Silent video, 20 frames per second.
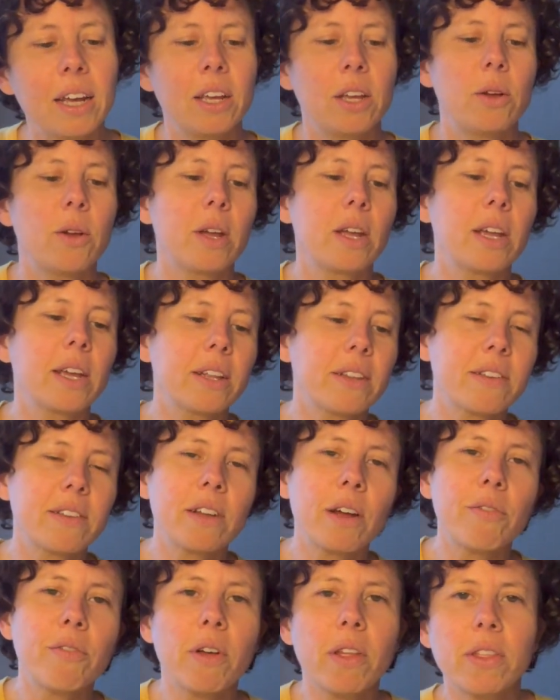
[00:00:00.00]
you can get
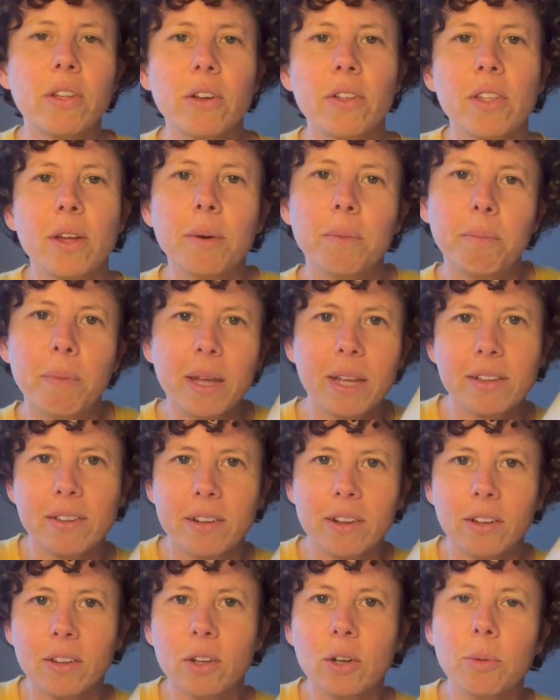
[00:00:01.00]
stuff on there that makes it
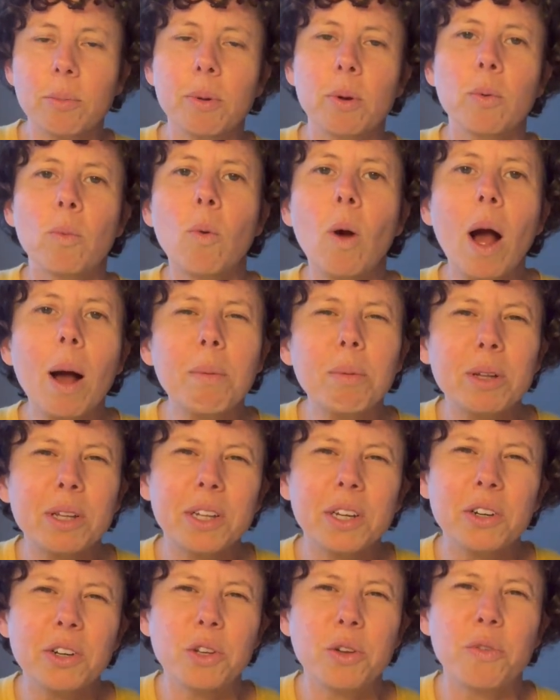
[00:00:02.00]
a little bit
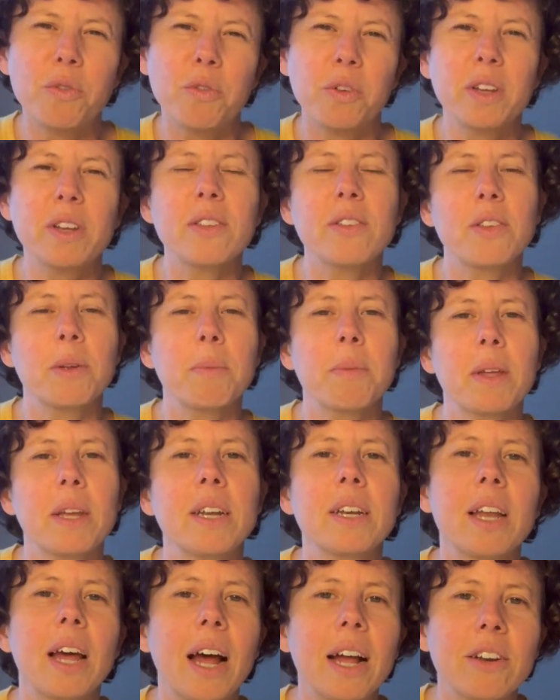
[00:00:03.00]
wobbly, or you feel something
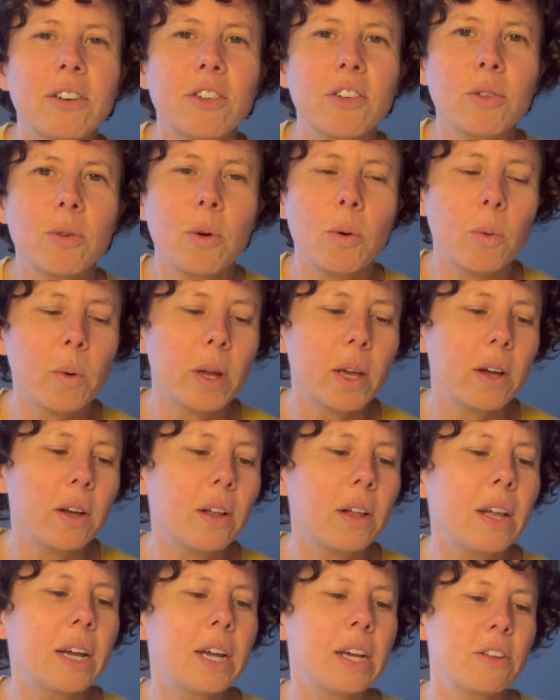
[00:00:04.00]
attached to a
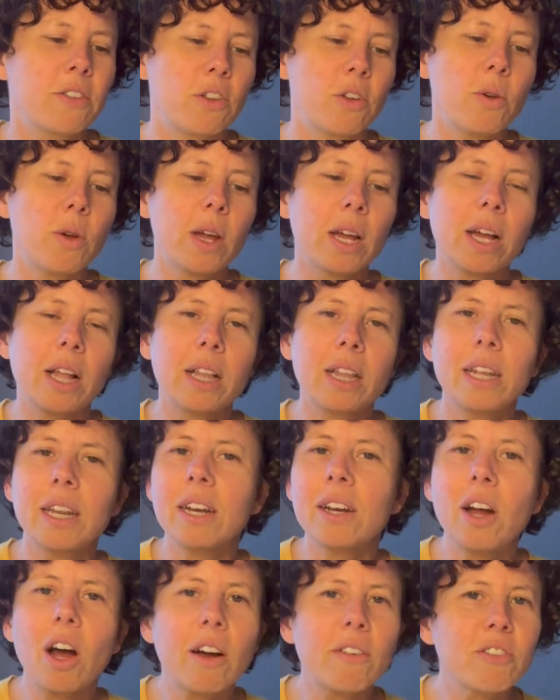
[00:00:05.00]
wheel. So you can clean
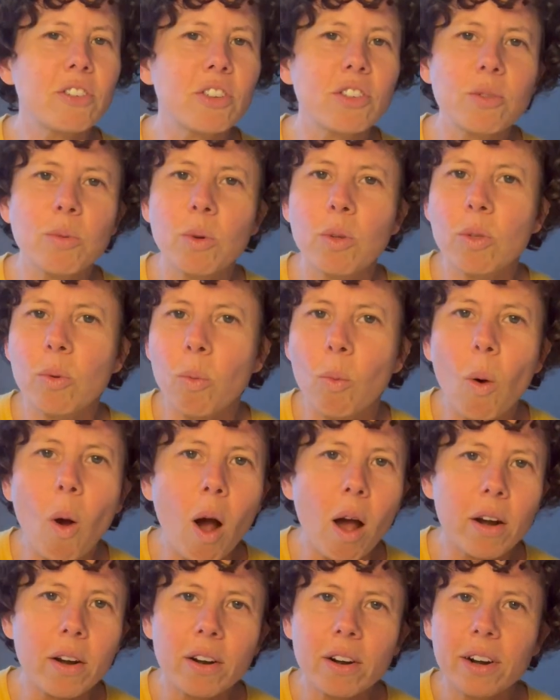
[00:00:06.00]
it off just with
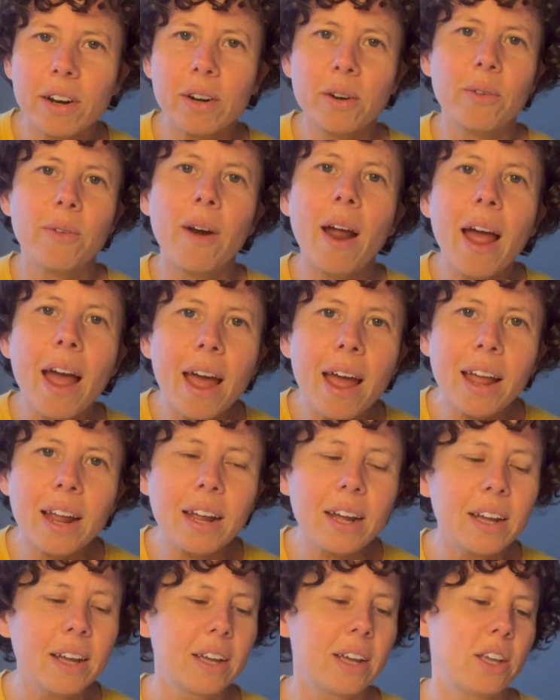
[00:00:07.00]
water and a
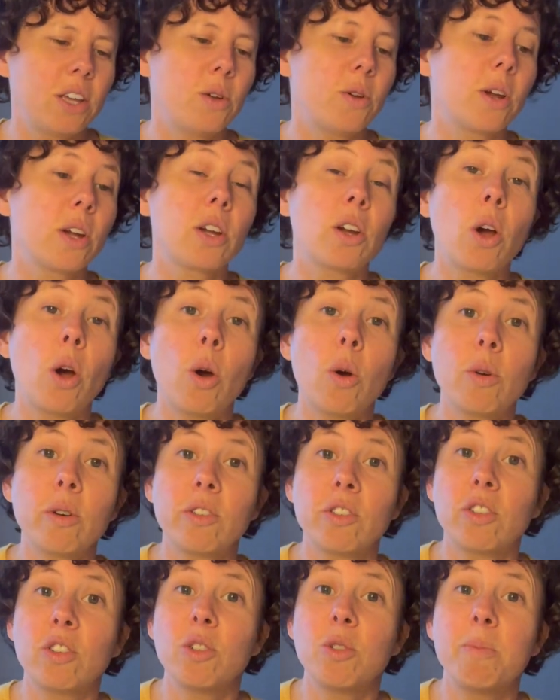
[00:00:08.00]
rag. You can go
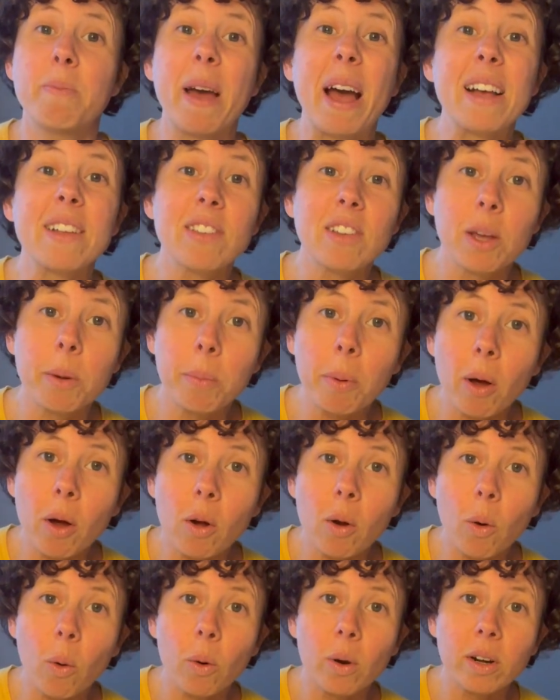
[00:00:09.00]
to basketball
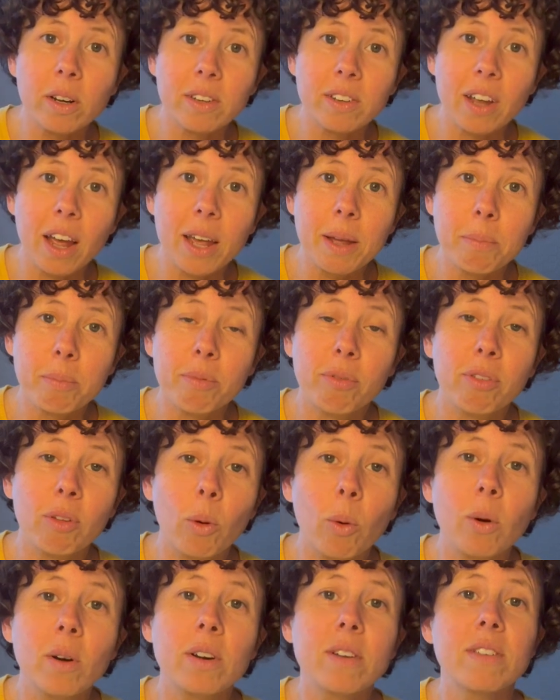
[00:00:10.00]
court type
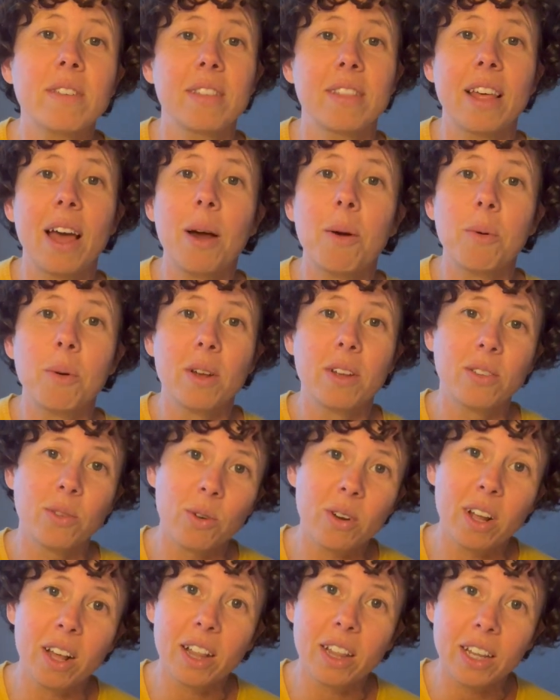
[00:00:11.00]
floors, and that will sort
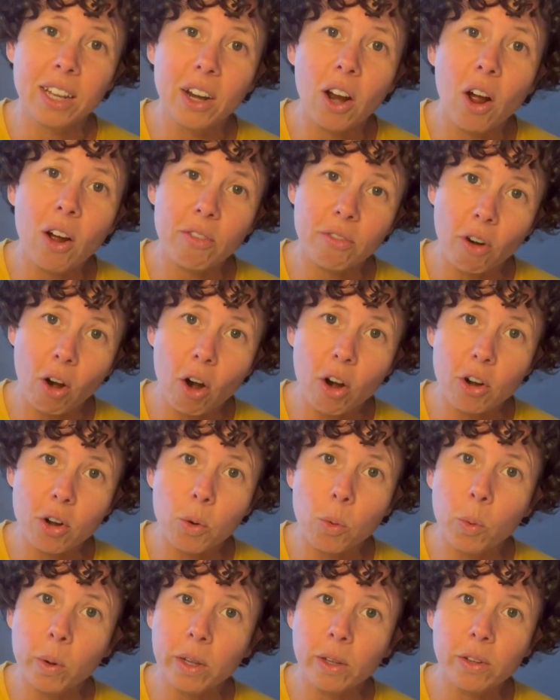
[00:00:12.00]
of clean off
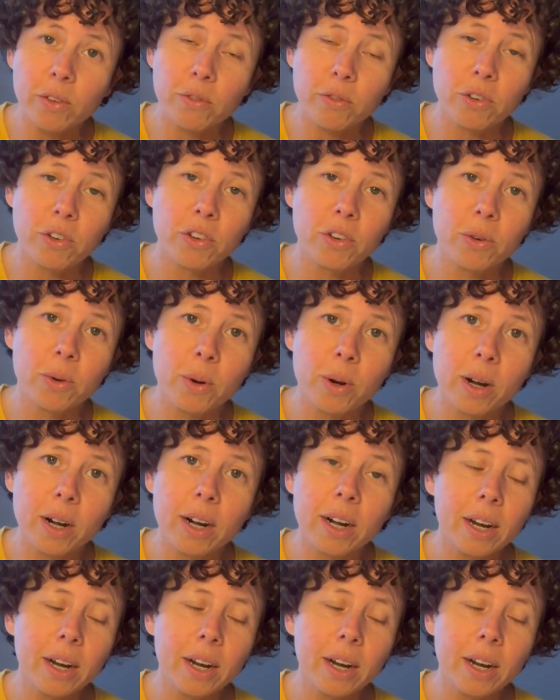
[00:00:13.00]
harder wheels for sure.